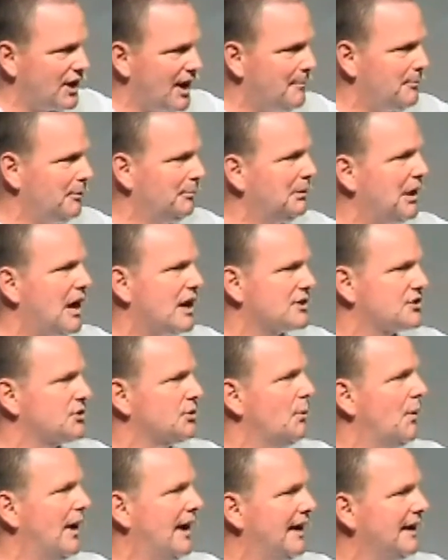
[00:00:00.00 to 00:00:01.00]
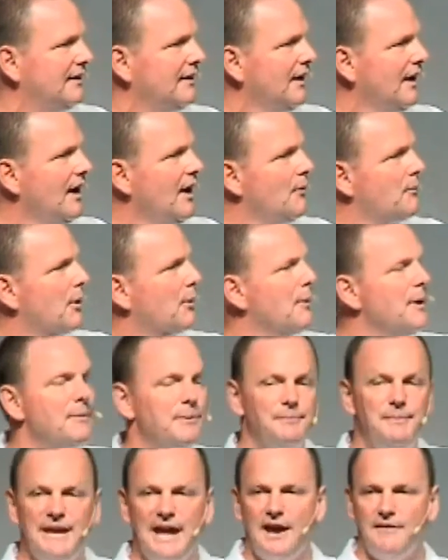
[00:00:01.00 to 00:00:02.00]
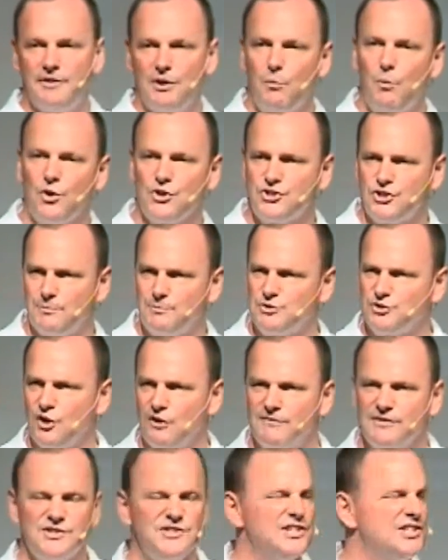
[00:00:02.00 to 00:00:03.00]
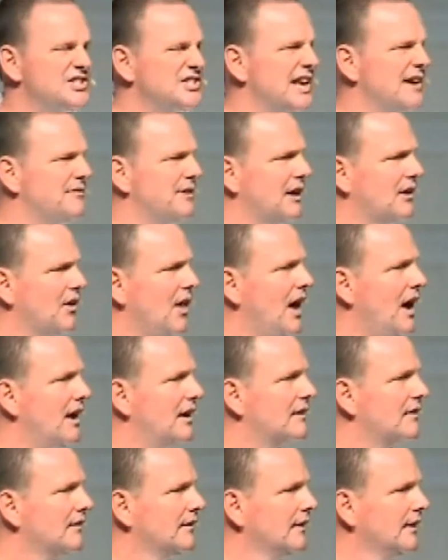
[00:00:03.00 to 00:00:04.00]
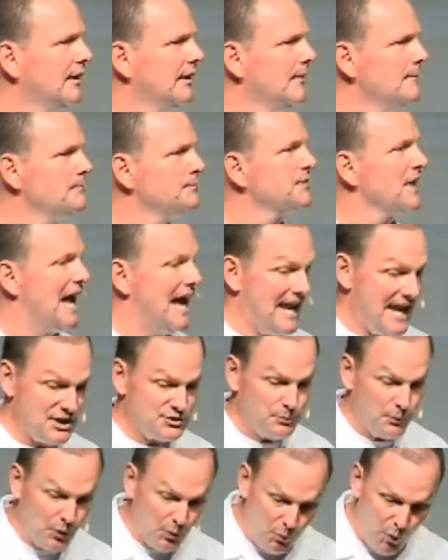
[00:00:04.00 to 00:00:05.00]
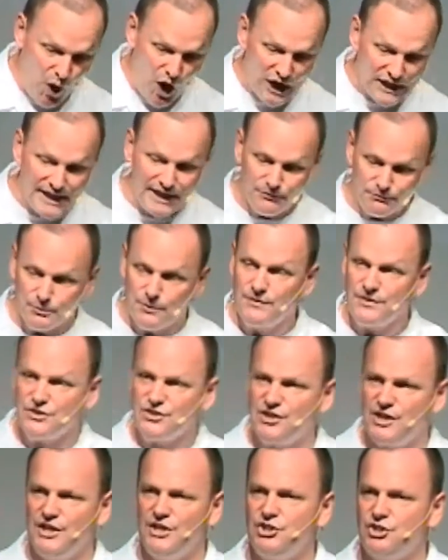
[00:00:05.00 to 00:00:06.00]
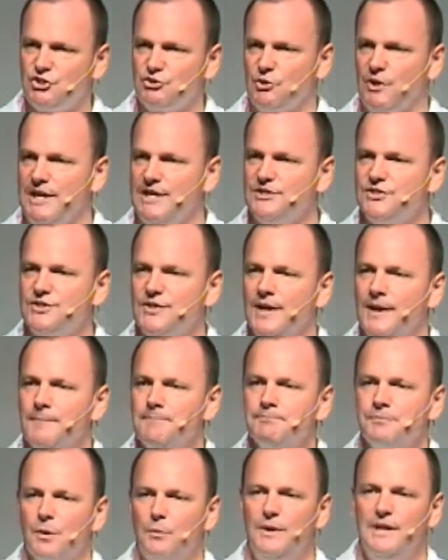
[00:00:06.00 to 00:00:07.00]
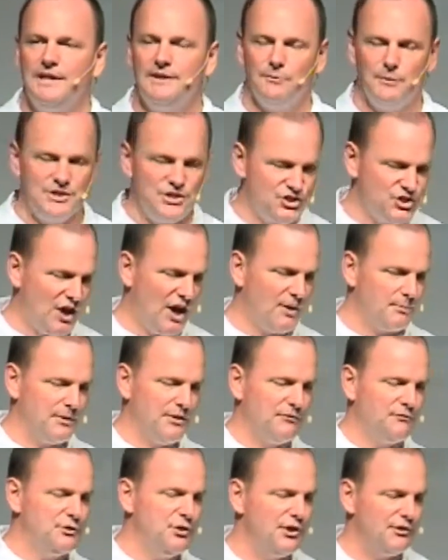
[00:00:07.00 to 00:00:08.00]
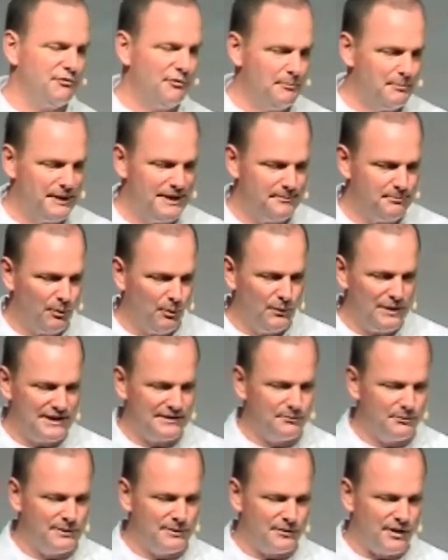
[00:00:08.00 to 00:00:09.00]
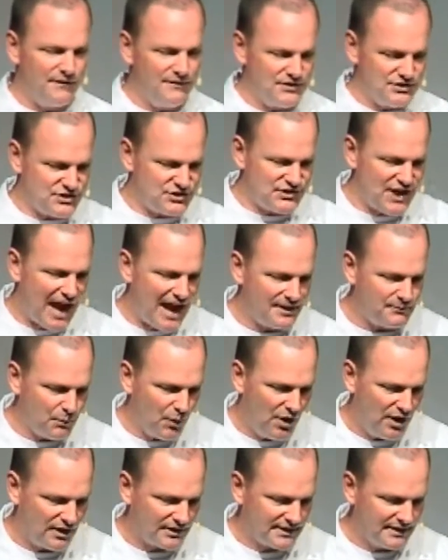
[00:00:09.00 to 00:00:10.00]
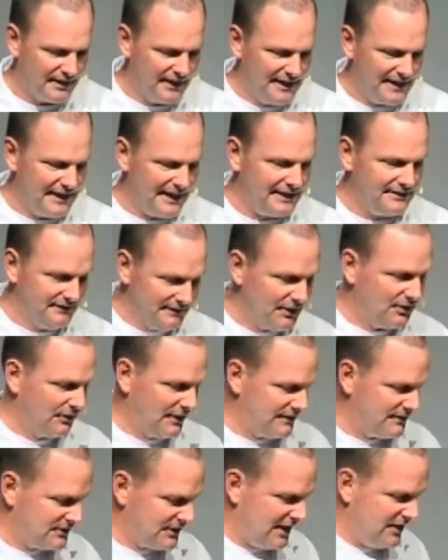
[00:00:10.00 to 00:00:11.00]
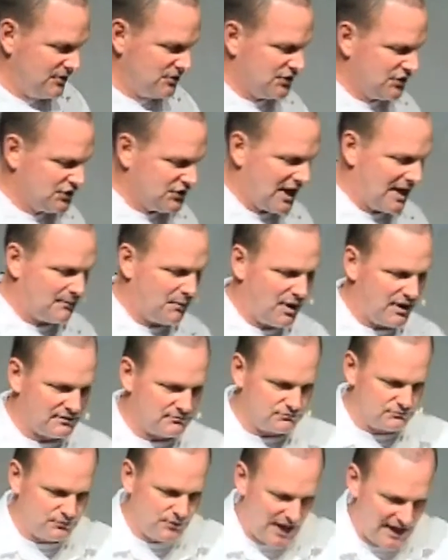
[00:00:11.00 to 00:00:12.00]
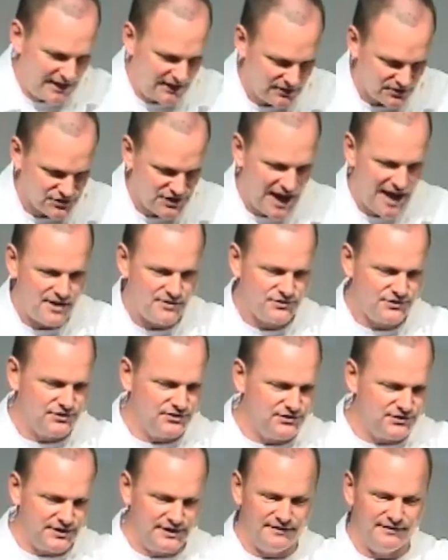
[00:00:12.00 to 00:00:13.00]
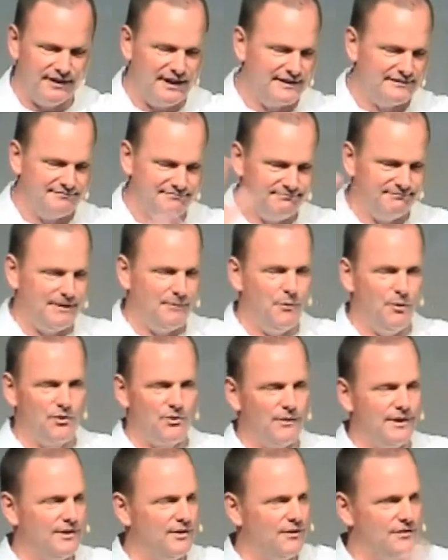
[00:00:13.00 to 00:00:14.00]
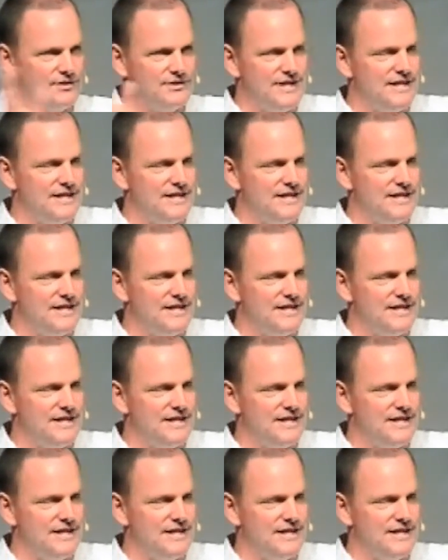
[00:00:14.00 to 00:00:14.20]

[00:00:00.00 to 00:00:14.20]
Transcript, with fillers: a couple blocks away where we would be having a worship service at 7 o'clock. And as we're walking through the city streets, we, we shared with a few different people. We, we were on the sidewalk, and literally, here's the sidewalk, right here's houses, and I, I won't go into all the